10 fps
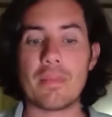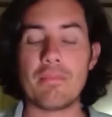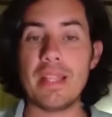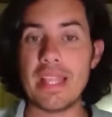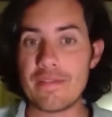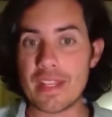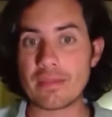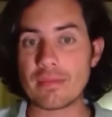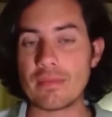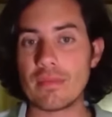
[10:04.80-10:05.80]

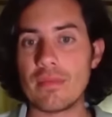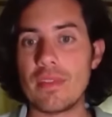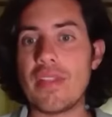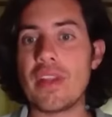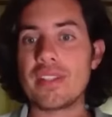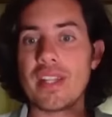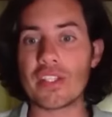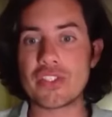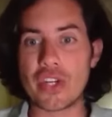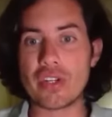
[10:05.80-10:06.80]
Believing that there is an
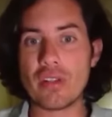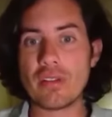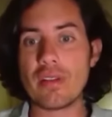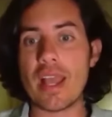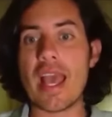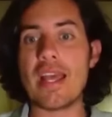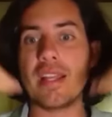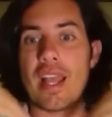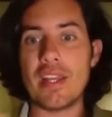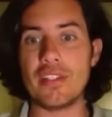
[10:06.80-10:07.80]
external
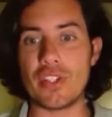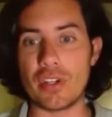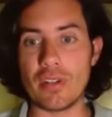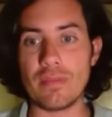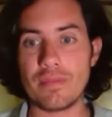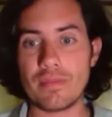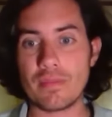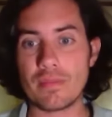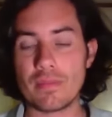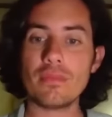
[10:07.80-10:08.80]
and an internal.
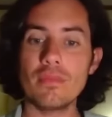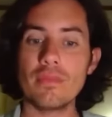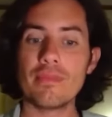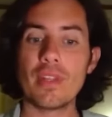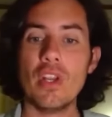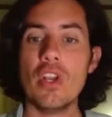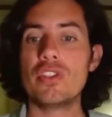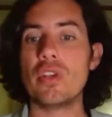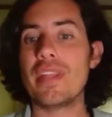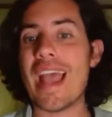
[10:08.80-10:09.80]

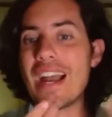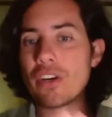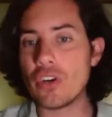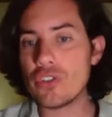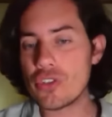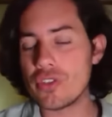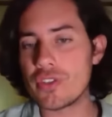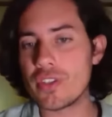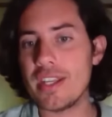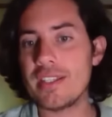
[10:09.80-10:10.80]
So the unconscious
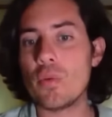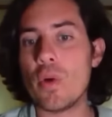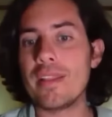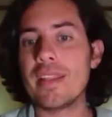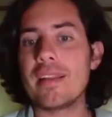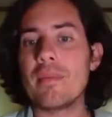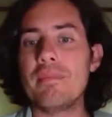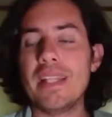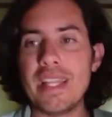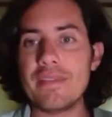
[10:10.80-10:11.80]
is the one that
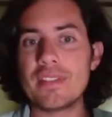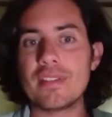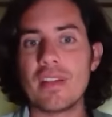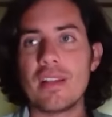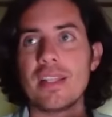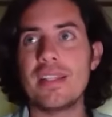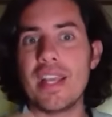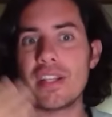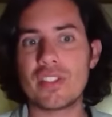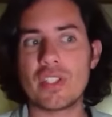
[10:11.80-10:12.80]
believes that the
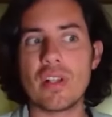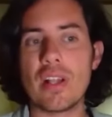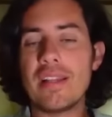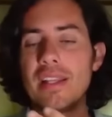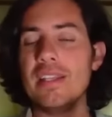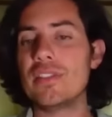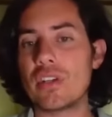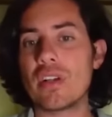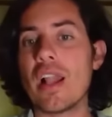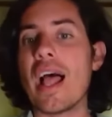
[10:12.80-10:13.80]
external and the
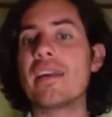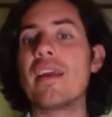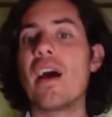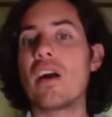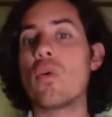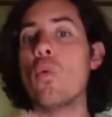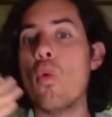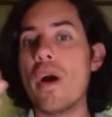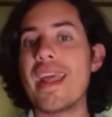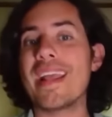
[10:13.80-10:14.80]
internal are, are
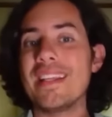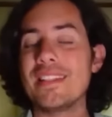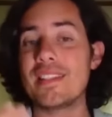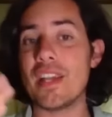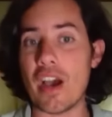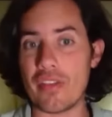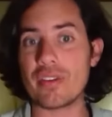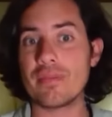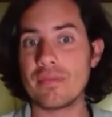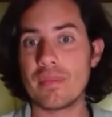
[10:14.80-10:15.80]
one against the
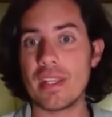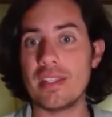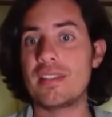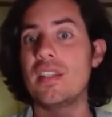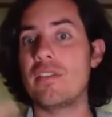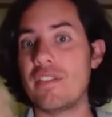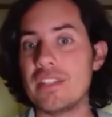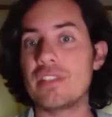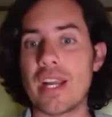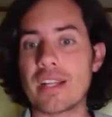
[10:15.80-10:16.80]
other instead of
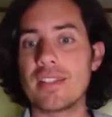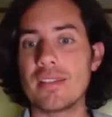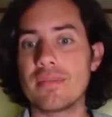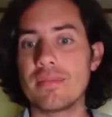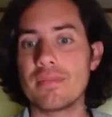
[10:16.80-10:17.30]
interacting.